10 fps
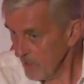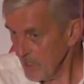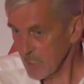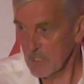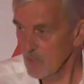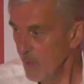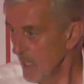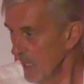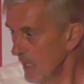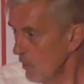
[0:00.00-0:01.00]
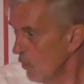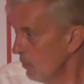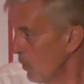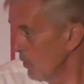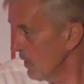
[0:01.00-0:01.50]
of this waiting all
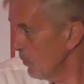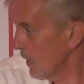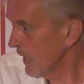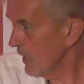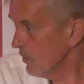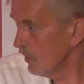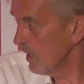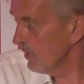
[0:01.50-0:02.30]
morning, waiting all